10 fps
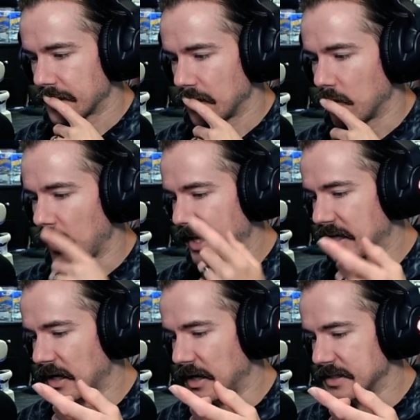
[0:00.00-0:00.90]
Wake
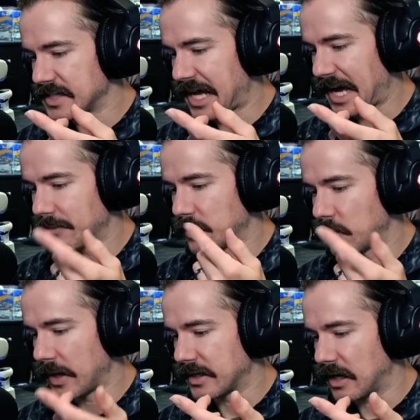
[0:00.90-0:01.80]
on tap,
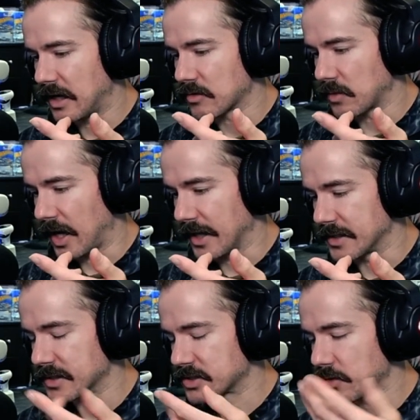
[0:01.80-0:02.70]
wake on
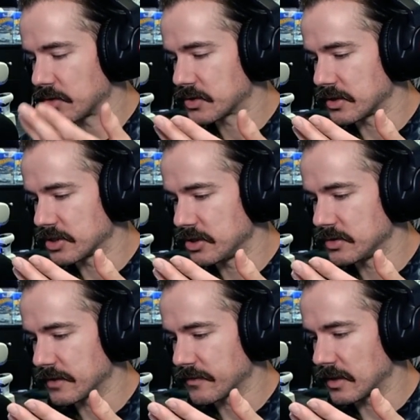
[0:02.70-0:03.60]
rise. So those are the two
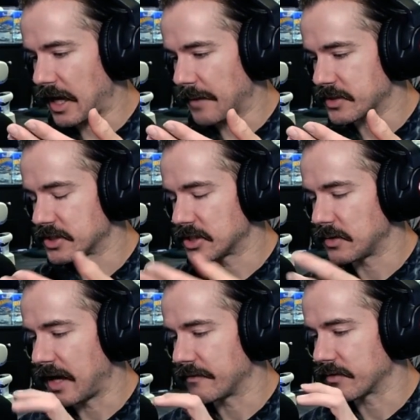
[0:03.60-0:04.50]
different options you
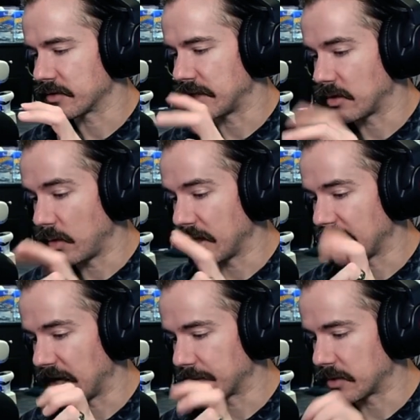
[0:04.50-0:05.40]
have for like
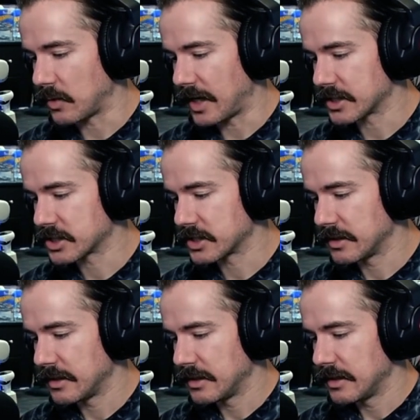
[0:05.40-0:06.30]
waking up the watch.
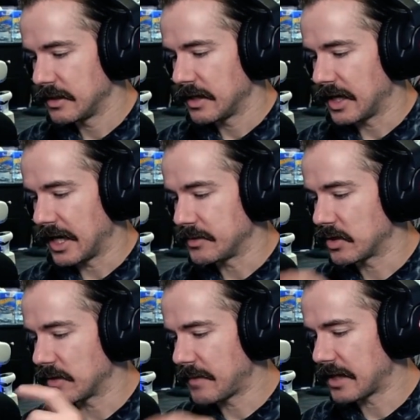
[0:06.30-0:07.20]
You
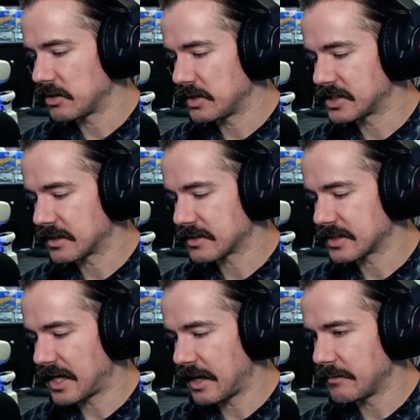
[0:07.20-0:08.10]
can manually set the
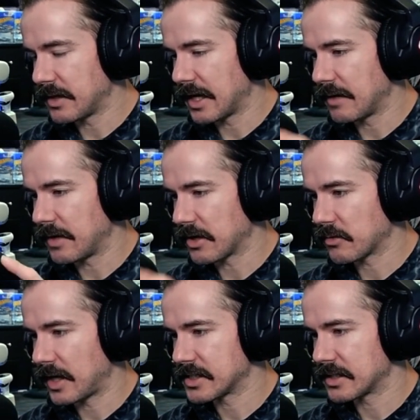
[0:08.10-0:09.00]
time.
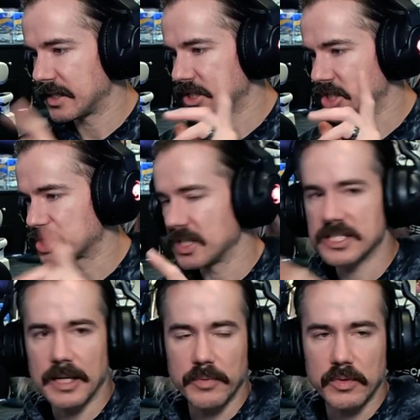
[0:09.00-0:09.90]
Otherwise, I think it just
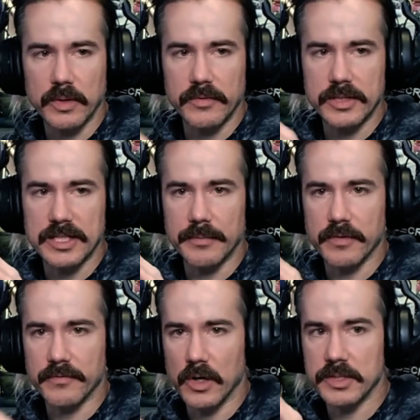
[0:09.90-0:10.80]
syncs up with whatever the time your
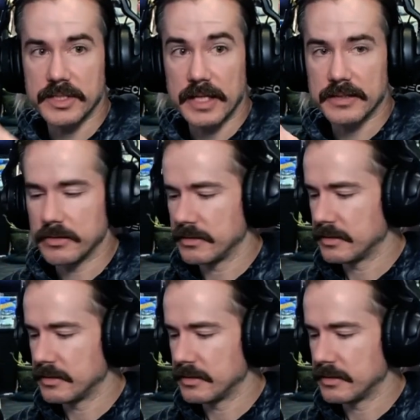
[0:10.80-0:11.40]
phone is set to.